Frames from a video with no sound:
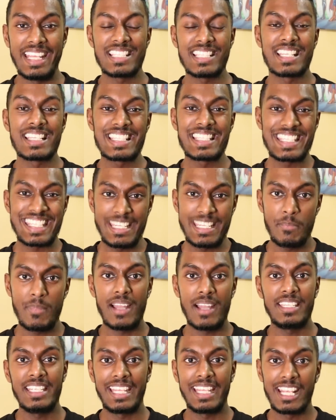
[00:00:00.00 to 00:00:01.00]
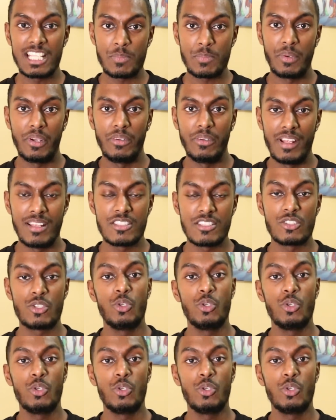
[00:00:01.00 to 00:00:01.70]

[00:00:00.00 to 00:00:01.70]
is a cinematic experience.